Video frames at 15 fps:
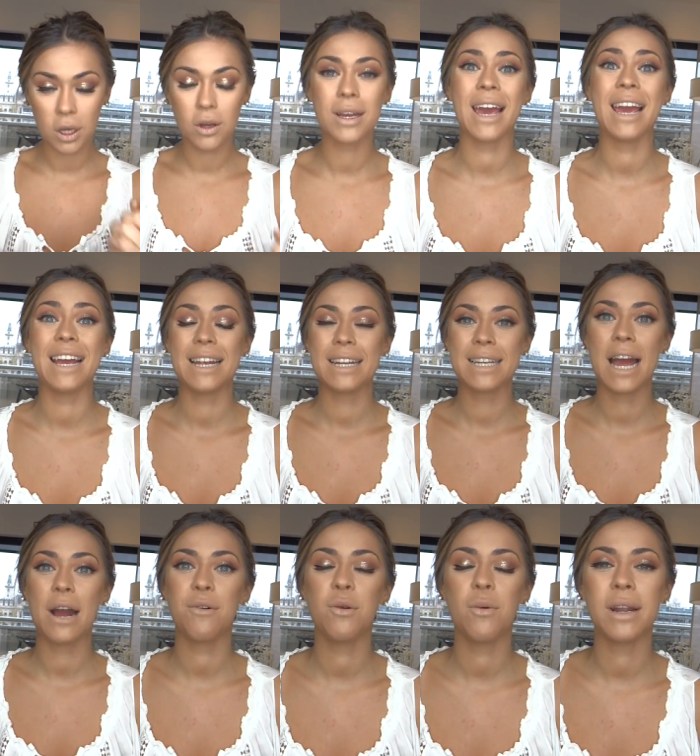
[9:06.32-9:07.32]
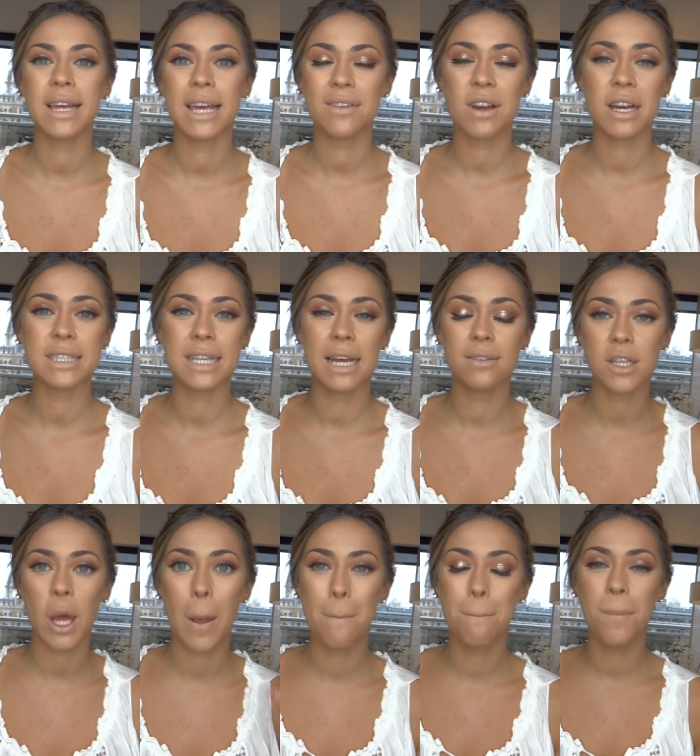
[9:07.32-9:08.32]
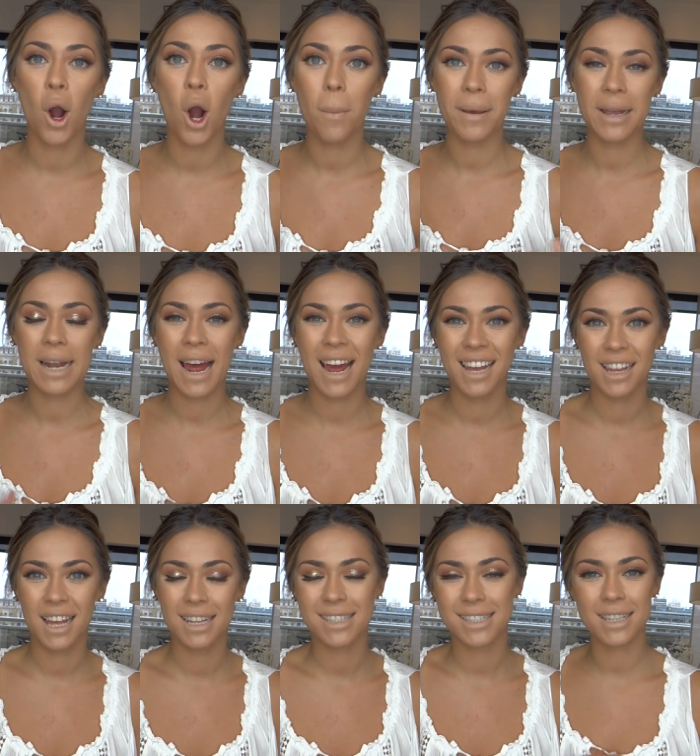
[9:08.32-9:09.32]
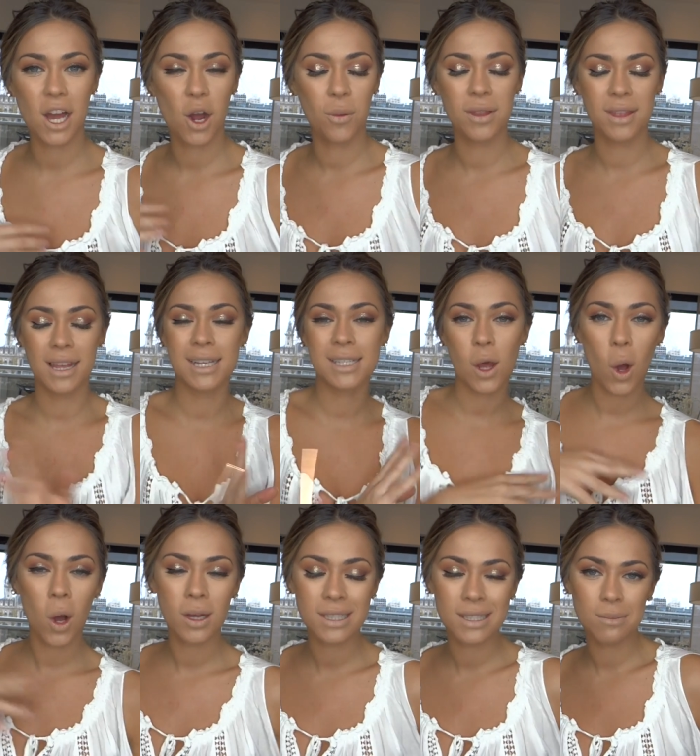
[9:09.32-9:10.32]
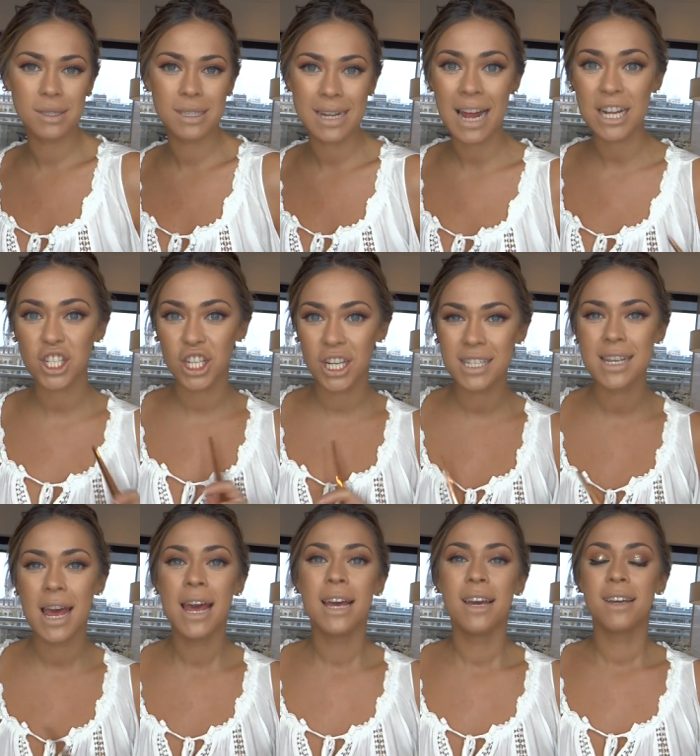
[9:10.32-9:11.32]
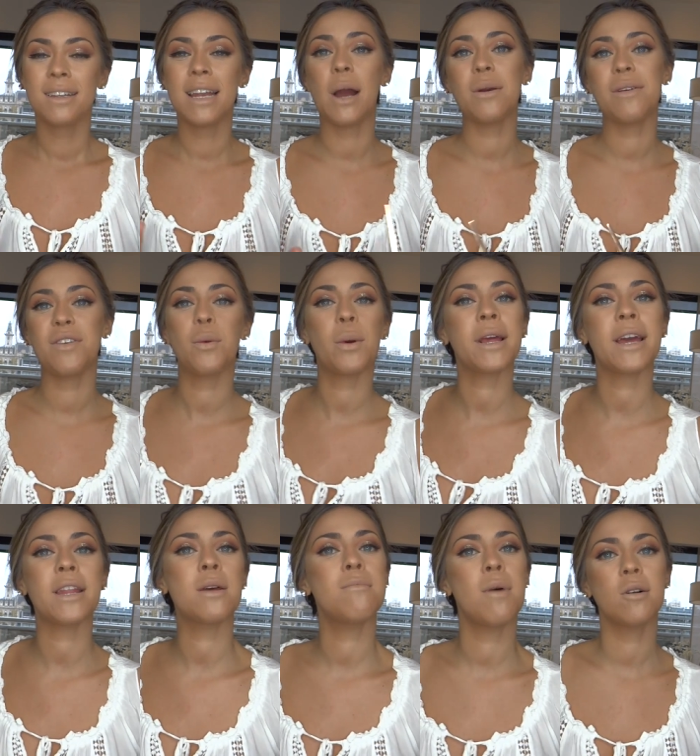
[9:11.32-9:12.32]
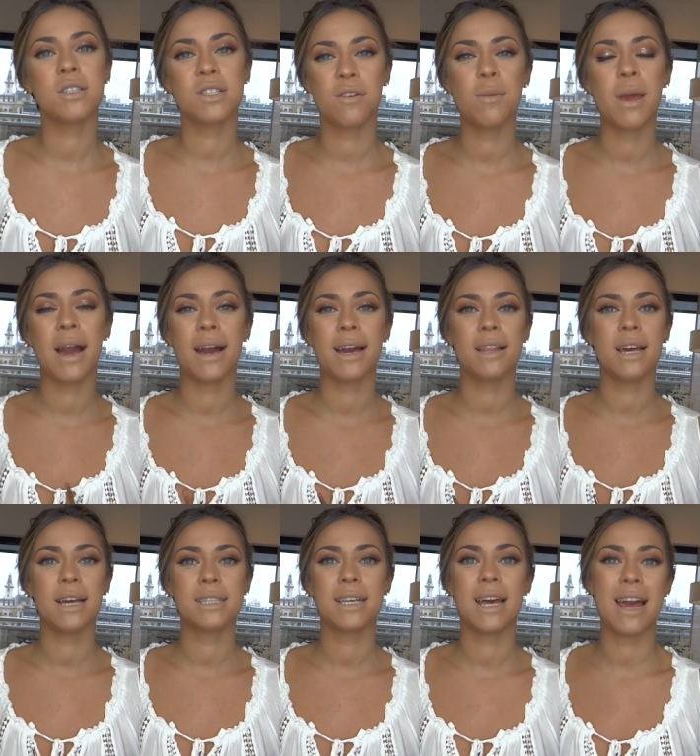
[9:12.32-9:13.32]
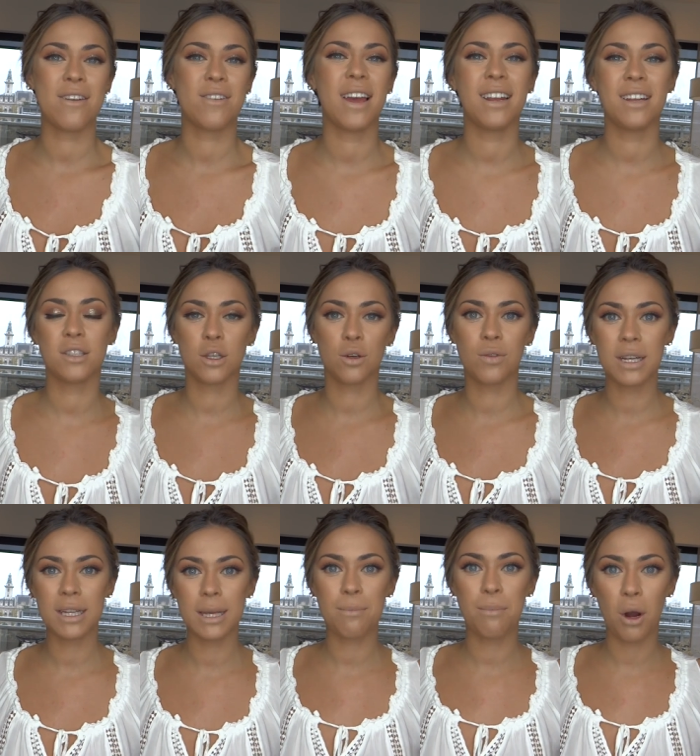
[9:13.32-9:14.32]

Okay, now we want to give ourselves a pop-in highlight to go with this awesome snatchness. Now if you want to get the most from your highlighter and get it to really